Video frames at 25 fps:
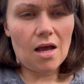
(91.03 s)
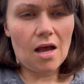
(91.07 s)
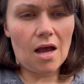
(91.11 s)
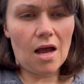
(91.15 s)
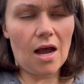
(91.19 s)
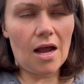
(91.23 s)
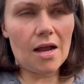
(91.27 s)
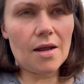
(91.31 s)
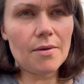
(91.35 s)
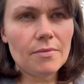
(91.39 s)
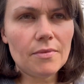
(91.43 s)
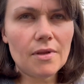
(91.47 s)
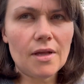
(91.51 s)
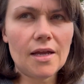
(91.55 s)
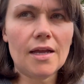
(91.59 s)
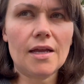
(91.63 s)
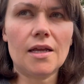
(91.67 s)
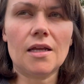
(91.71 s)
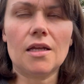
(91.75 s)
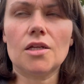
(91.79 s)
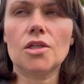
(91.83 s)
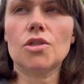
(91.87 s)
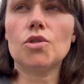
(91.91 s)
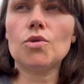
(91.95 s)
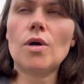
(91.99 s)
I'm
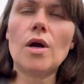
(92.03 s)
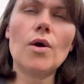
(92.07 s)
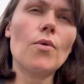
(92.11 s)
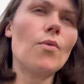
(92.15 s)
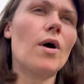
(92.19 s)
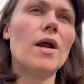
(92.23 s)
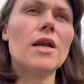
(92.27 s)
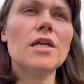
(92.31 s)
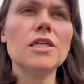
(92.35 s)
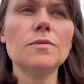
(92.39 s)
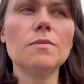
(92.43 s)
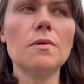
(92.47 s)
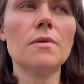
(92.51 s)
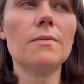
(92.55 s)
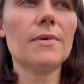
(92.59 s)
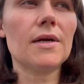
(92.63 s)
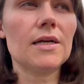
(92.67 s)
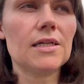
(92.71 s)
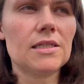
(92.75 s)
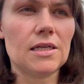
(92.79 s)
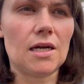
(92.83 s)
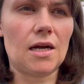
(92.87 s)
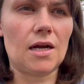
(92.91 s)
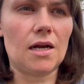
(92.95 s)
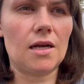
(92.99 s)
like, do I want to spend my
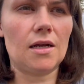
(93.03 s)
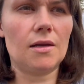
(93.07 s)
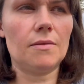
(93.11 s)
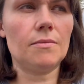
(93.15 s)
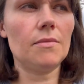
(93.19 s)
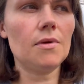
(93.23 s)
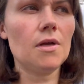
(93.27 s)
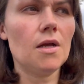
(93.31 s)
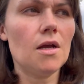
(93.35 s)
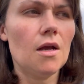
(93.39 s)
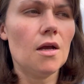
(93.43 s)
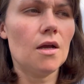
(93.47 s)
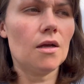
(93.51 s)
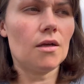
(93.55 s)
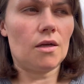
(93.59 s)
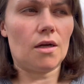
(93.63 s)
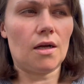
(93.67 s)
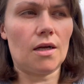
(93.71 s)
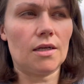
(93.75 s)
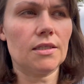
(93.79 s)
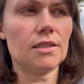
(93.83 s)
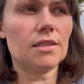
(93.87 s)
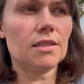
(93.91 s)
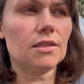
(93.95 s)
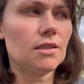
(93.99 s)
time
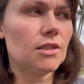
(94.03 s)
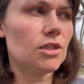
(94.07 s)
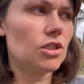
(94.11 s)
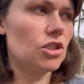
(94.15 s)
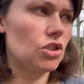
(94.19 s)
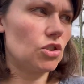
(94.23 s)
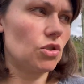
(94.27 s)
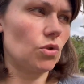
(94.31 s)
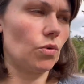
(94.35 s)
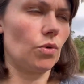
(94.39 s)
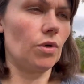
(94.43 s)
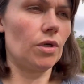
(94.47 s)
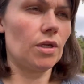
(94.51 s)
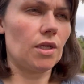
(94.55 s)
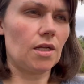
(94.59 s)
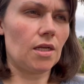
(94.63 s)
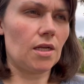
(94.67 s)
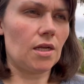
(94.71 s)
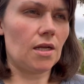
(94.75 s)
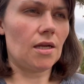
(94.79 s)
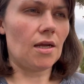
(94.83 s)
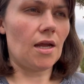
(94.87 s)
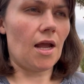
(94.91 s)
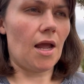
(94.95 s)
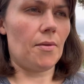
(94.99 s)
constantly
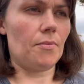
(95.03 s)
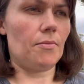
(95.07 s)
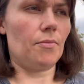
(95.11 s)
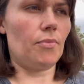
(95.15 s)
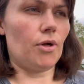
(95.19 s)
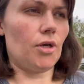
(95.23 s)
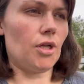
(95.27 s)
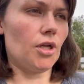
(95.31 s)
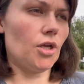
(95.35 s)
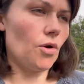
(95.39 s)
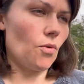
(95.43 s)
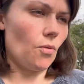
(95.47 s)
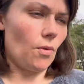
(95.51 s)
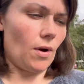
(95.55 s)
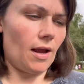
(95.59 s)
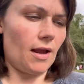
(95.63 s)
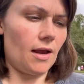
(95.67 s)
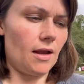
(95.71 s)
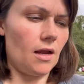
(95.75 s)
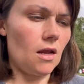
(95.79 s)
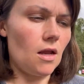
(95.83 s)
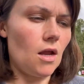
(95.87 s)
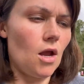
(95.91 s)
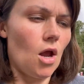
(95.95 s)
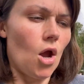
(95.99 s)
sorting and putting
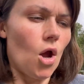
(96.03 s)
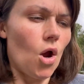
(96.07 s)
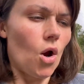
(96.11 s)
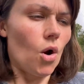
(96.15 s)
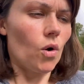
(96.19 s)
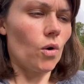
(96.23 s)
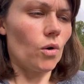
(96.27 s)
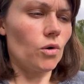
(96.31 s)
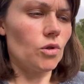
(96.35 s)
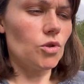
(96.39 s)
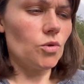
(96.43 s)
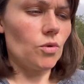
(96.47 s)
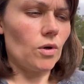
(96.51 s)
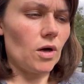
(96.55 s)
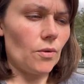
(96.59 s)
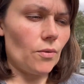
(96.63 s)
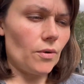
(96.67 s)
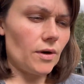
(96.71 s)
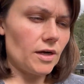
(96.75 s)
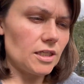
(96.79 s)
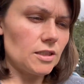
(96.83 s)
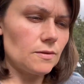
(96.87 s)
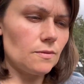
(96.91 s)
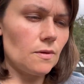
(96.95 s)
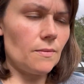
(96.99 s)
away, or do I
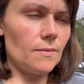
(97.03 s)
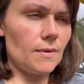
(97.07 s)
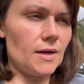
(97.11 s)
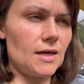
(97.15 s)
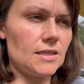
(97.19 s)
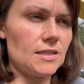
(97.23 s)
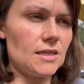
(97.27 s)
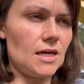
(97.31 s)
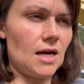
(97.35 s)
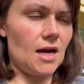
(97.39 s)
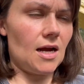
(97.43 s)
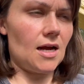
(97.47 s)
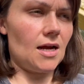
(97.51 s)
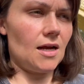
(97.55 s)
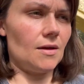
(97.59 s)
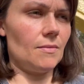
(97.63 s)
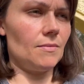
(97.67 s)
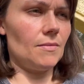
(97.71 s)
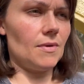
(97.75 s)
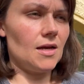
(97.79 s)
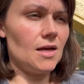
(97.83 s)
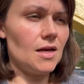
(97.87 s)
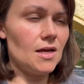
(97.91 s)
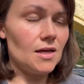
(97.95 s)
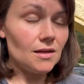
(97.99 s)
want to spend my
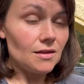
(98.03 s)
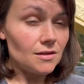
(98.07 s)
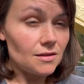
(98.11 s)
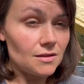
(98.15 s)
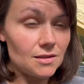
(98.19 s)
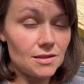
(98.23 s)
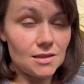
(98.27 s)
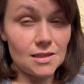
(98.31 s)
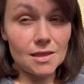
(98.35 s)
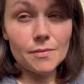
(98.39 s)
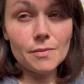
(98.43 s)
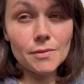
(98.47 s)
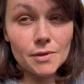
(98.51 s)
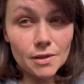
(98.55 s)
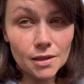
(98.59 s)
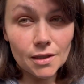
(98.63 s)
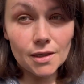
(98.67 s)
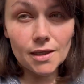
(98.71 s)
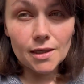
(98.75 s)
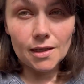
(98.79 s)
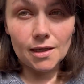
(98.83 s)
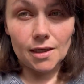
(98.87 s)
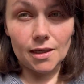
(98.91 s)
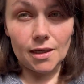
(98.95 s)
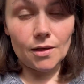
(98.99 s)
time deep
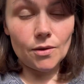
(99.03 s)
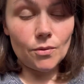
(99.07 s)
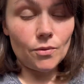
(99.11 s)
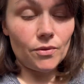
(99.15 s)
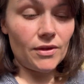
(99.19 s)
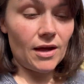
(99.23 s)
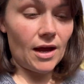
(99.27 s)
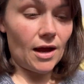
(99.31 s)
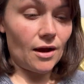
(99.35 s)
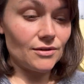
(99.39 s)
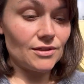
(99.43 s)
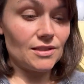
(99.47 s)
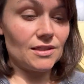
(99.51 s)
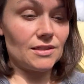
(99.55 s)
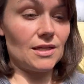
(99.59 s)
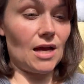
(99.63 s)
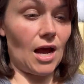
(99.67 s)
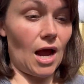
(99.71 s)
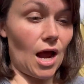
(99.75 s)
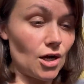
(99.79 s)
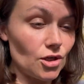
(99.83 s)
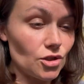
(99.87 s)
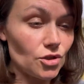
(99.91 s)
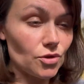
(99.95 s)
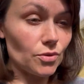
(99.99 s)
cleaning where the house is
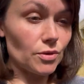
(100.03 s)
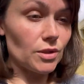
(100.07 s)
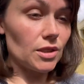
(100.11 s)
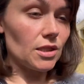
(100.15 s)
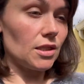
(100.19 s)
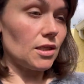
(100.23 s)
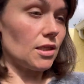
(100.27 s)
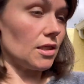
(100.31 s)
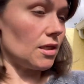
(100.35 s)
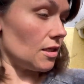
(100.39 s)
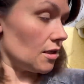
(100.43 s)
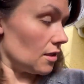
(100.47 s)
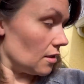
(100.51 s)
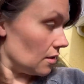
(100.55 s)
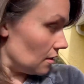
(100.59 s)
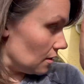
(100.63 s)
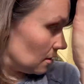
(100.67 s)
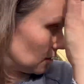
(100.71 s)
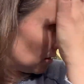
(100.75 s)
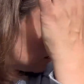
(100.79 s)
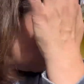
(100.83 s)
actually clean